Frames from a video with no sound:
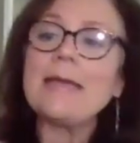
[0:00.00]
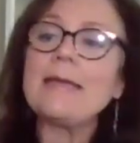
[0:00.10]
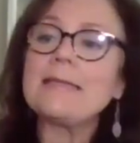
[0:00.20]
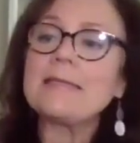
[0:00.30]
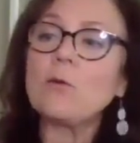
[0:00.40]

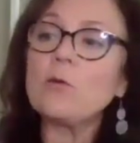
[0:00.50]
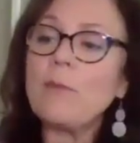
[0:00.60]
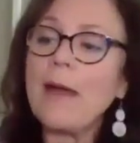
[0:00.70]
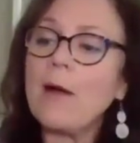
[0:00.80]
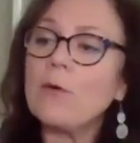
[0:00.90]
It is solar
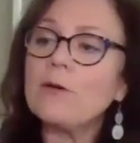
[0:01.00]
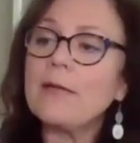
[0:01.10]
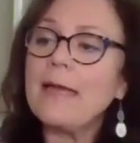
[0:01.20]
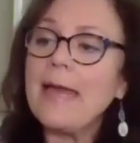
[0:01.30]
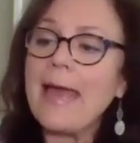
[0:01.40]

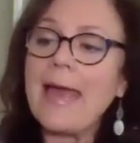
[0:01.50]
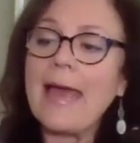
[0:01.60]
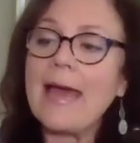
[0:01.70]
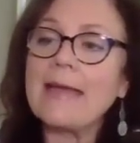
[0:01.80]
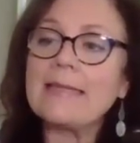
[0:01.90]
powered,
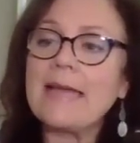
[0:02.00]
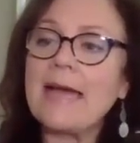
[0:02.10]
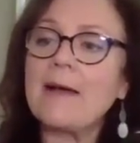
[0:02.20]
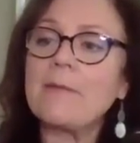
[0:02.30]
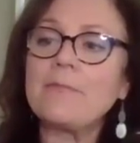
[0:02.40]
and
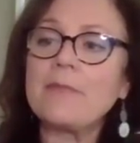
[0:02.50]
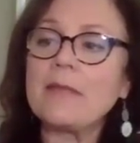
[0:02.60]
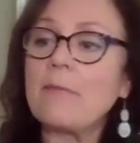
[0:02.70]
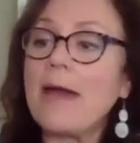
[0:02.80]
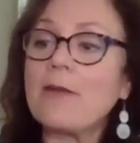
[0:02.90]

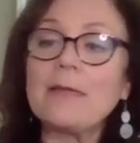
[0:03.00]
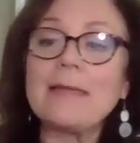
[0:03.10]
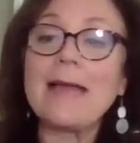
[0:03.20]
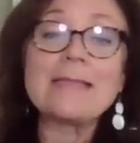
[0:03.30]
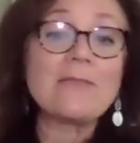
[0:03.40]
the battery
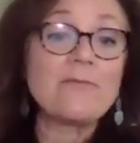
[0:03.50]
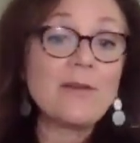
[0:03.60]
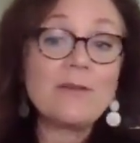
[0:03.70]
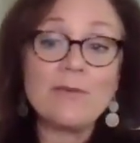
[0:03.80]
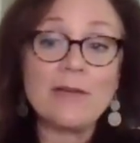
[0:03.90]
lasts a
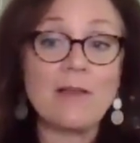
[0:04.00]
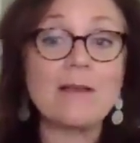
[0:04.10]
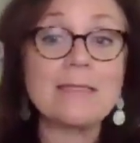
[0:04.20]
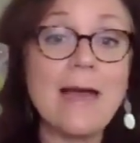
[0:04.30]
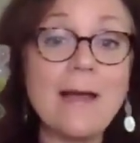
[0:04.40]
very, very
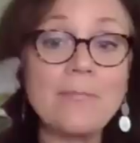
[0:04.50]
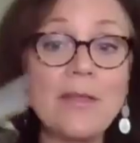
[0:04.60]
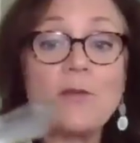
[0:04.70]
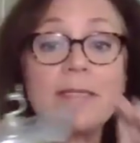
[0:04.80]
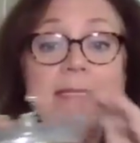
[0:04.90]
long time.
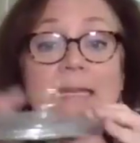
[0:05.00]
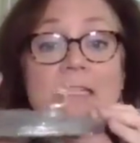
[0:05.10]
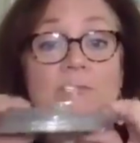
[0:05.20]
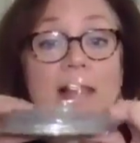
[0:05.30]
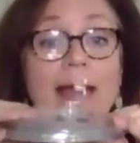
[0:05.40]
And you can see
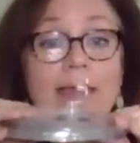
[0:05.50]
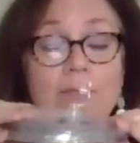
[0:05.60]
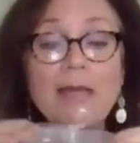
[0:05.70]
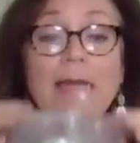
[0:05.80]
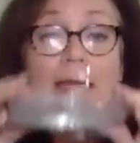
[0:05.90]
it's flat,
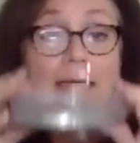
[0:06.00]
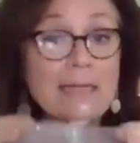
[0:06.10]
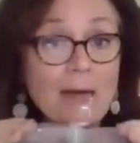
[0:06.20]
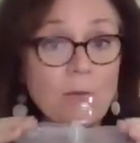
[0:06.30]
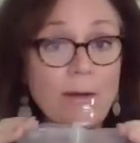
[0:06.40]
it's
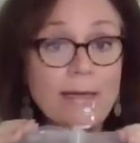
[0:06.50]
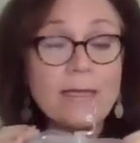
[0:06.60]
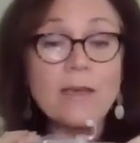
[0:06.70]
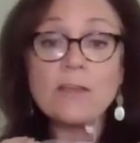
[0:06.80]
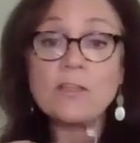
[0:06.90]
lightweight.
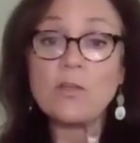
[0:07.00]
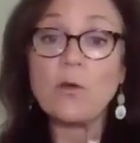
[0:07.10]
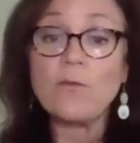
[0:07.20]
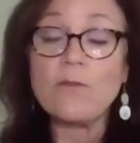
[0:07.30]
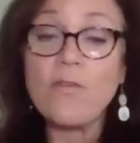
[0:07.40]

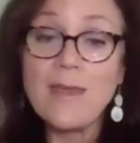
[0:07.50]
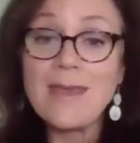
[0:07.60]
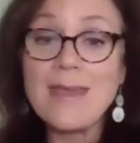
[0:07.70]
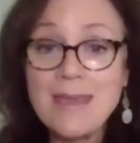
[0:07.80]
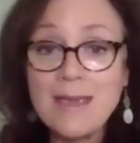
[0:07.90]
So if you're
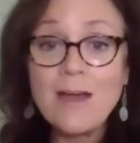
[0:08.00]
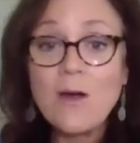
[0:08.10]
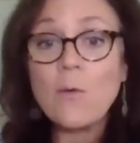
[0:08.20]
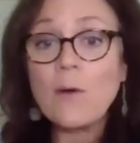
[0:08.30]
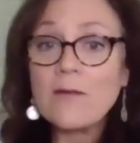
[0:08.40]
thinking,
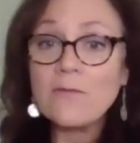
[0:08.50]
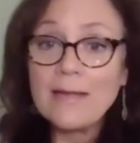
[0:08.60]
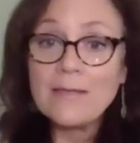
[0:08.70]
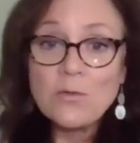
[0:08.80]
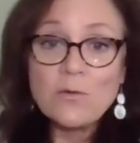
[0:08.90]
what kind of
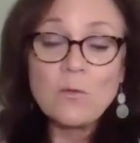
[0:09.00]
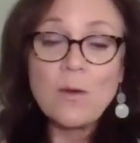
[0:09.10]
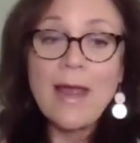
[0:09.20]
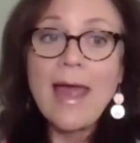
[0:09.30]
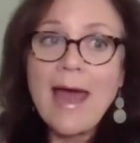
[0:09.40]
light source
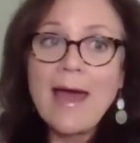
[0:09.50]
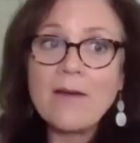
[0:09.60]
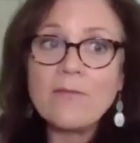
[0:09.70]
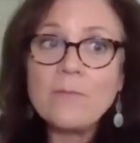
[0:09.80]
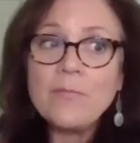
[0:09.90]
would I
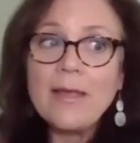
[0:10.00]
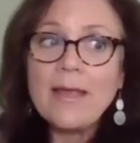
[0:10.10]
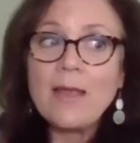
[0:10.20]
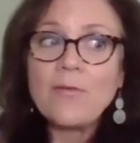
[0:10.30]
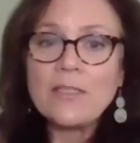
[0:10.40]
have?
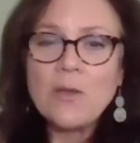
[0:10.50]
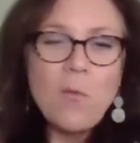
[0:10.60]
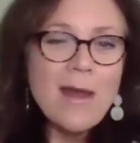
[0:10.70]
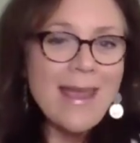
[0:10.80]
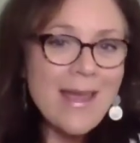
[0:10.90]
If I
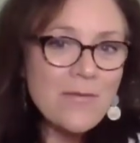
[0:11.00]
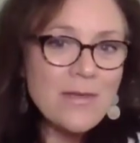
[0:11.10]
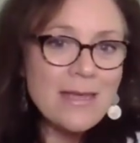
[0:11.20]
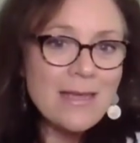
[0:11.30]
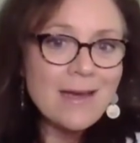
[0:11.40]
don't want a
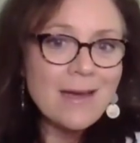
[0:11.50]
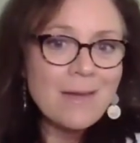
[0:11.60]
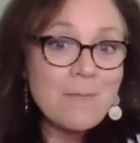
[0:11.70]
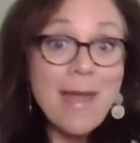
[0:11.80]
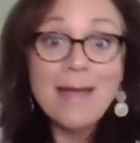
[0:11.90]
heavy
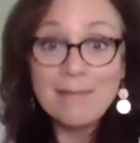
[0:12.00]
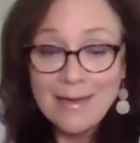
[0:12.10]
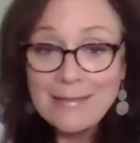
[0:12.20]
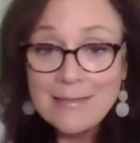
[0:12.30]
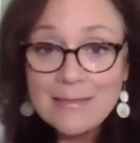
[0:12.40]
mag
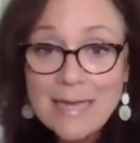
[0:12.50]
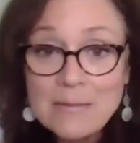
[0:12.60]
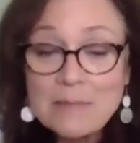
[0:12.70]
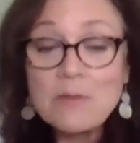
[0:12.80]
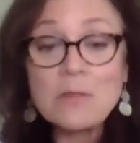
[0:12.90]
light
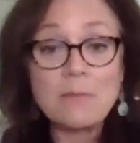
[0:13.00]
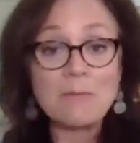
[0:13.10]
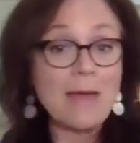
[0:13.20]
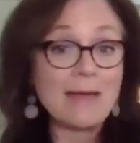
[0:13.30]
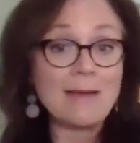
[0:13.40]
type, some of those
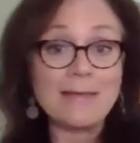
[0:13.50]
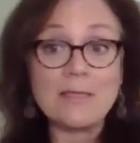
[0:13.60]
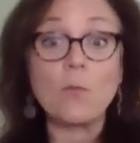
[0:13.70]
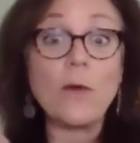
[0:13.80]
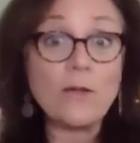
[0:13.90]
big mag lights,
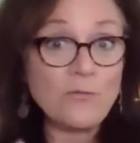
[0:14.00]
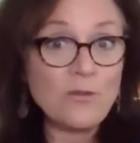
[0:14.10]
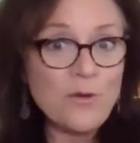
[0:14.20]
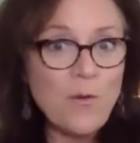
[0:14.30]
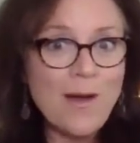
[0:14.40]
they're
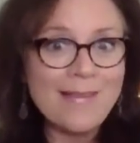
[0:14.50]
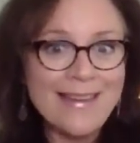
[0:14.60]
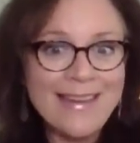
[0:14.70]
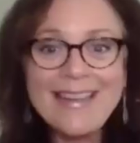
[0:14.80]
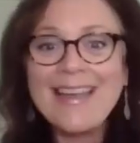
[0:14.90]
wonderful for
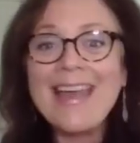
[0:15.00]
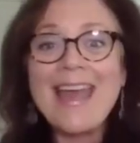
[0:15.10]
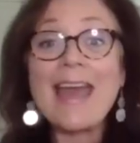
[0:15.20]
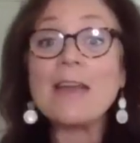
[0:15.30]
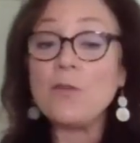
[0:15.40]
quality.
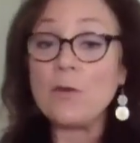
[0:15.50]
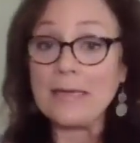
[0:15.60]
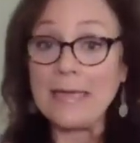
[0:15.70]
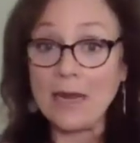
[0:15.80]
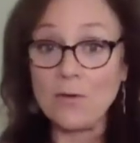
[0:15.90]
And if you
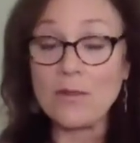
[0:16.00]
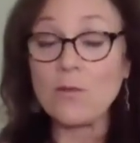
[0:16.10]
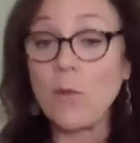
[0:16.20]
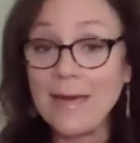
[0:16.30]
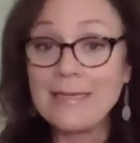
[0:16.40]
can carry
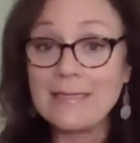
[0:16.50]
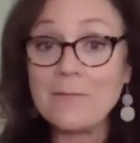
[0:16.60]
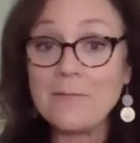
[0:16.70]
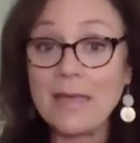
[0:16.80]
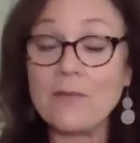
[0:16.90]
the weight,
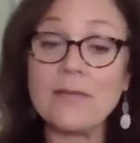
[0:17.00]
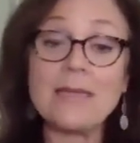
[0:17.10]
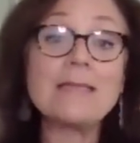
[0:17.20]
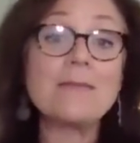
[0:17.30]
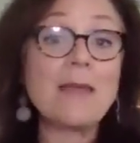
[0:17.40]
and if it
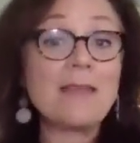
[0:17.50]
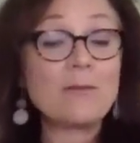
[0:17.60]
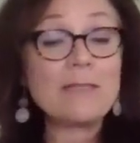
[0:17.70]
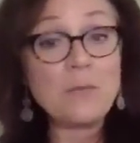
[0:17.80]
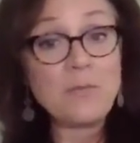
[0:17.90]
doesn't,
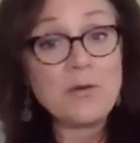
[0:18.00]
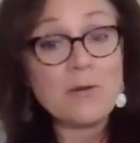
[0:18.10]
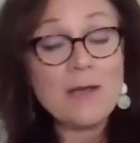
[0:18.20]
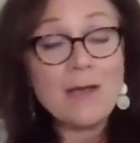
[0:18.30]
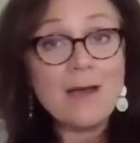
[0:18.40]
tip
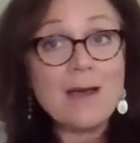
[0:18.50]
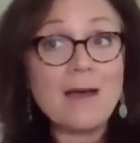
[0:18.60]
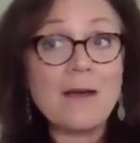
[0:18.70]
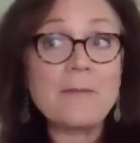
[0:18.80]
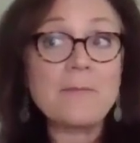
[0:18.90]
your
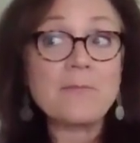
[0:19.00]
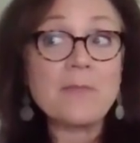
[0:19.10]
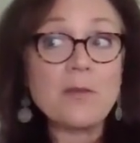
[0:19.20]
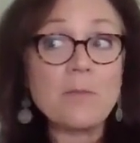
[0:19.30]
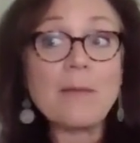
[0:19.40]

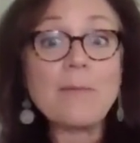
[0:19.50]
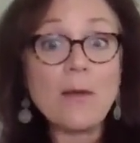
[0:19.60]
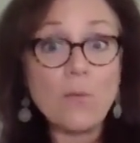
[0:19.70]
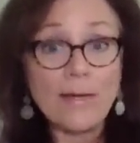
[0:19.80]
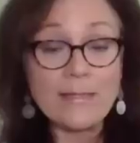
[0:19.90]

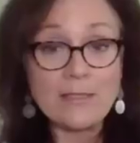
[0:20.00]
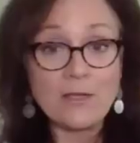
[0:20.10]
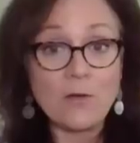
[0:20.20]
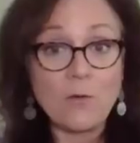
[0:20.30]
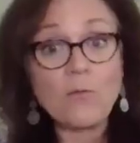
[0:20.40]
backpack weight,
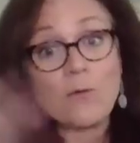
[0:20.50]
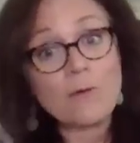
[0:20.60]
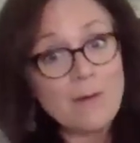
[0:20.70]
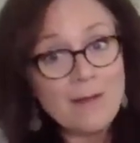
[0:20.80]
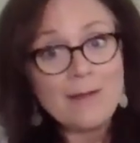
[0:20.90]

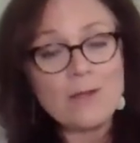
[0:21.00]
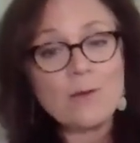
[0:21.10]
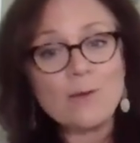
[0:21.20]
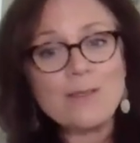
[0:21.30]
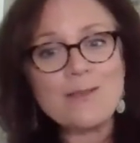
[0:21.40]
over,
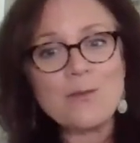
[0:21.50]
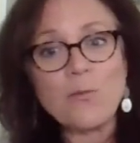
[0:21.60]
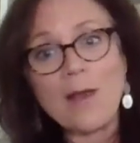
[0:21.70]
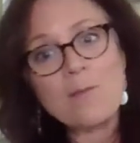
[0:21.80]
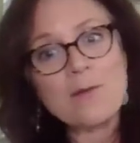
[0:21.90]
into the
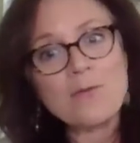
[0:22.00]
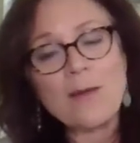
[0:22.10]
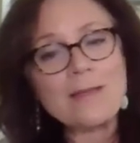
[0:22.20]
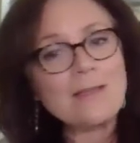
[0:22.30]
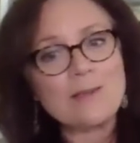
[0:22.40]
realm of
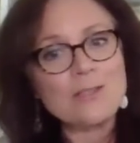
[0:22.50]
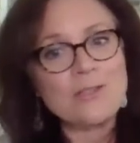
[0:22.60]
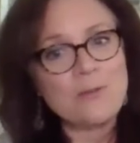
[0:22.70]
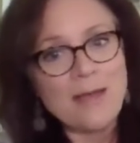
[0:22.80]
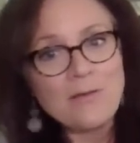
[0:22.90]
weight, it's
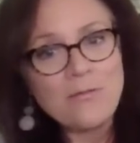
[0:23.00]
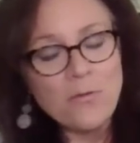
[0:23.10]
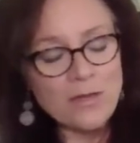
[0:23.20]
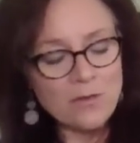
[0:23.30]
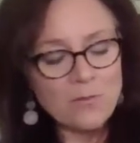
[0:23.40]
just too heavy
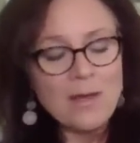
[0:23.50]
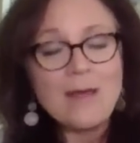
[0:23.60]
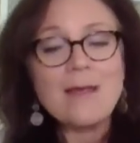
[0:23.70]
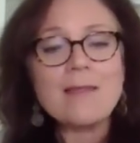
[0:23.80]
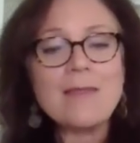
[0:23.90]
for you,
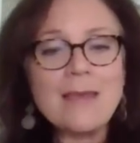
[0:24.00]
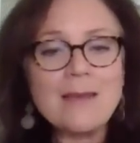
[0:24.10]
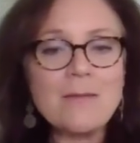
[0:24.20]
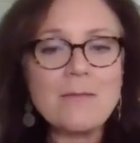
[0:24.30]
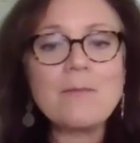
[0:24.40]

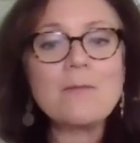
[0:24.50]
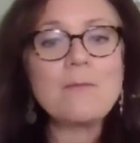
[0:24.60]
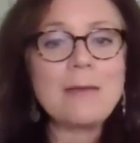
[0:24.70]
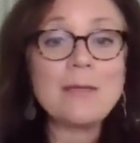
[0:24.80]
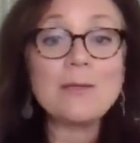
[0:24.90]
then
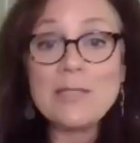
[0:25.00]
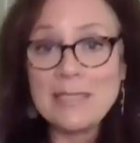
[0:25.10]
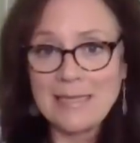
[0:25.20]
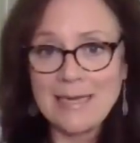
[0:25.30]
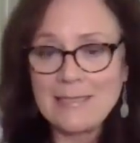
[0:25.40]
maybe a
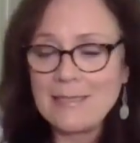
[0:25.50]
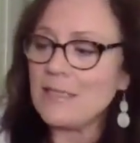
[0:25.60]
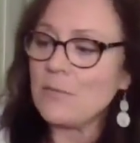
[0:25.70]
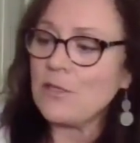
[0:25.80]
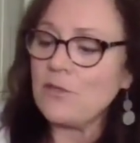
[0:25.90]
Lucy light
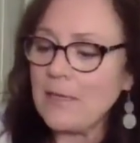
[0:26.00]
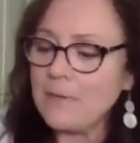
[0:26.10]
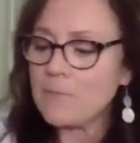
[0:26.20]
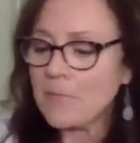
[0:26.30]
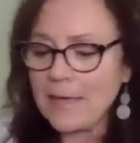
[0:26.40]
is what you
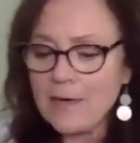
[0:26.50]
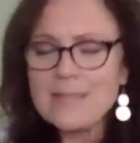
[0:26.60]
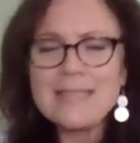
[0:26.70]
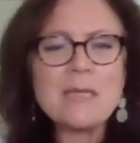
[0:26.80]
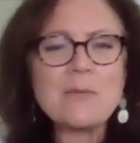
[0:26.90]
need. And
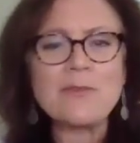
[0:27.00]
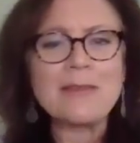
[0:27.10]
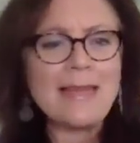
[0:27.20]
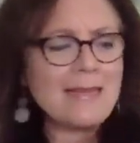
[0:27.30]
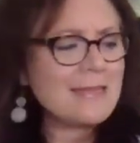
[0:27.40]
here's a tip for
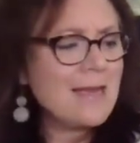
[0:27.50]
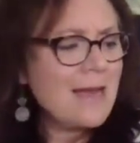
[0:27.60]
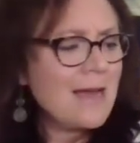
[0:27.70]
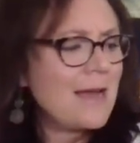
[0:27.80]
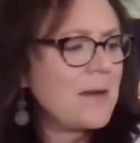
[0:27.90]
light.
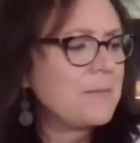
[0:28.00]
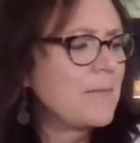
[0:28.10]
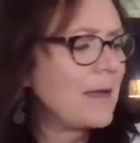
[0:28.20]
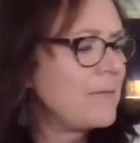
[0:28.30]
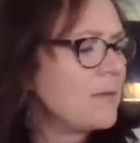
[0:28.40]

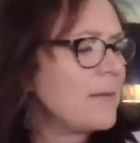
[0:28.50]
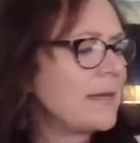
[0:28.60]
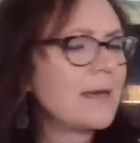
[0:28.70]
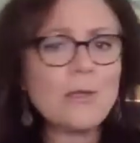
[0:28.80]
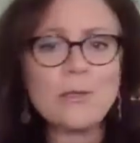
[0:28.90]
I may or may
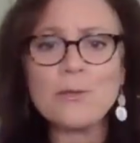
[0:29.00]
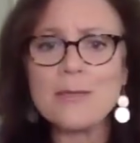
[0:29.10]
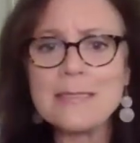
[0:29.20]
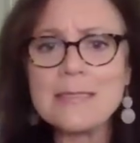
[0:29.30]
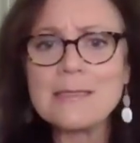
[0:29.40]
not include
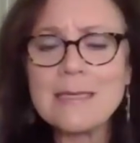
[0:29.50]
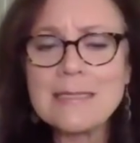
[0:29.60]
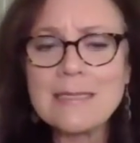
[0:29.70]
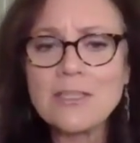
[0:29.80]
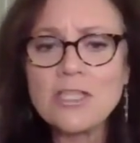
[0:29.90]
this in the
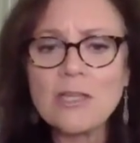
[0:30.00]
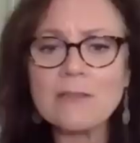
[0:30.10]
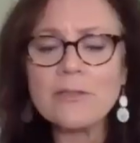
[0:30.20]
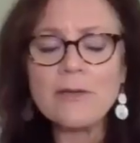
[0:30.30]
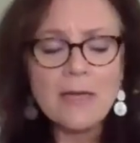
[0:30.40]
lesson on
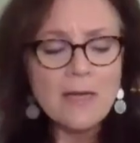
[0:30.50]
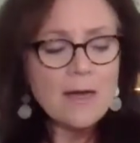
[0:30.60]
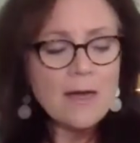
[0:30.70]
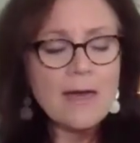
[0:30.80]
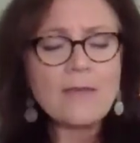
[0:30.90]
shelter.
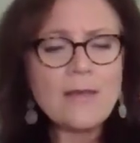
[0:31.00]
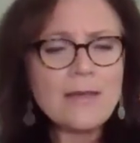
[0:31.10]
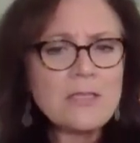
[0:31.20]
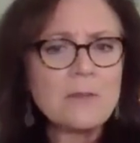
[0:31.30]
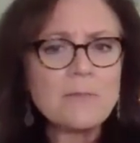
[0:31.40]
I think
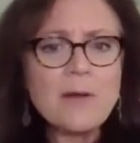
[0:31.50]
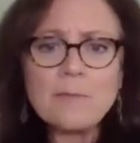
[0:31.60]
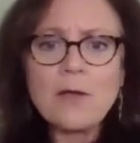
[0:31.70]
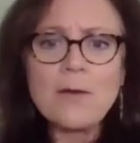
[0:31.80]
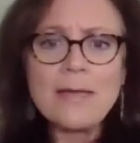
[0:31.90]
I do, but I'm
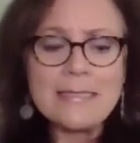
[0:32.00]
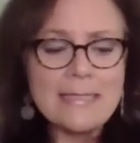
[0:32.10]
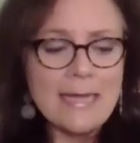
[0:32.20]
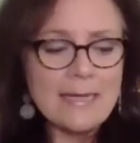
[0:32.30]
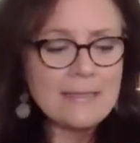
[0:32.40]
going to go ahead and
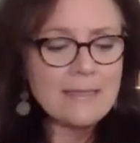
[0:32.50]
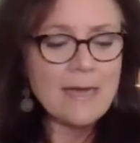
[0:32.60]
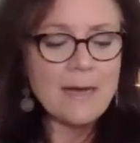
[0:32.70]
say it.